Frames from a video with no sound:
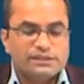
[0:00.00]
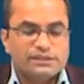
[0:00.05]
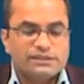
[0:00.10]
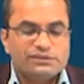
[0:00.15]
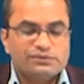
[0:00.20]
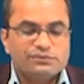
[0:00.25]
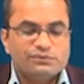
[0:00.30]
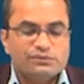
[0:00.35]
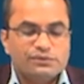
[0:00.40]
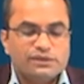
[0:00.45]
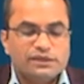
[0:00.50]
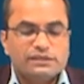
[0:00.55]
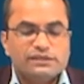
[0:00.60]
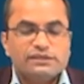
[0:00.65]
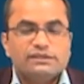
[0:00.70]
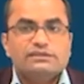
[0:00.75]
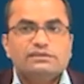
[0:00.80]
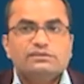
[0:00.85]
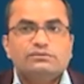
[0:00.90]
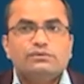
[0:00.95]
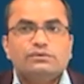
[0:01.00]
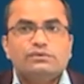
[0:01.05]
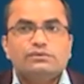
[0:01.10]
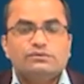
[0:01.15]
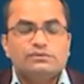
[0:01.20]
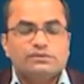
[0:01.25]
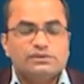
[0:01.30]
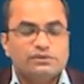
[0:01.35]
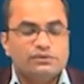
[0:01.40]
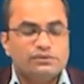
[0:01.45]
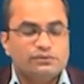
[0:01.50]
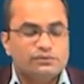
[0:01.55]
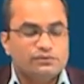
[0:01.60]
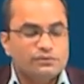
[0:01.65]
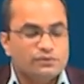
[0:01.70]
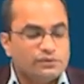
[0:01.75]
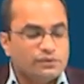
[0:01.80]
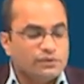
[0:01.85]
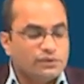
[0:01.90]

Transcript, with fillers: a 2 and is equal to 0.